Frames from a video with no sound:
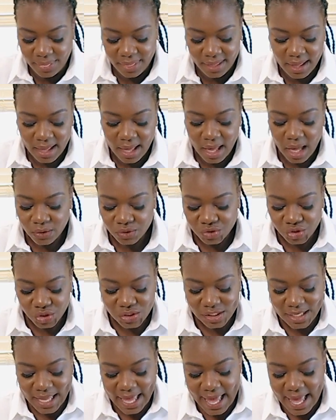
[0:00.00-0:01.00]
I'll
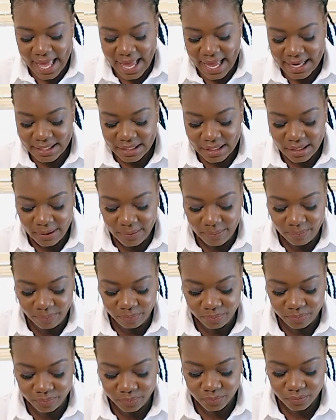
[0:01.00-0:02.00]
just add
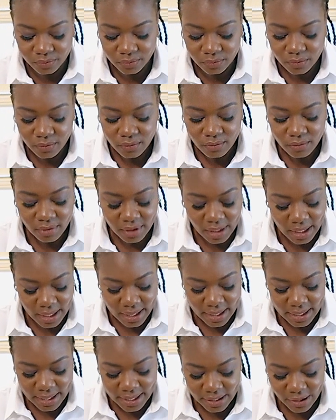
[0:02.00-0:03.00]

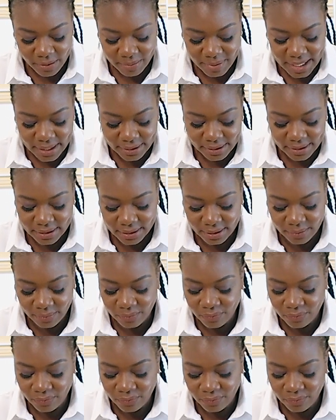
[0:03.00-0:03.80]
a little bit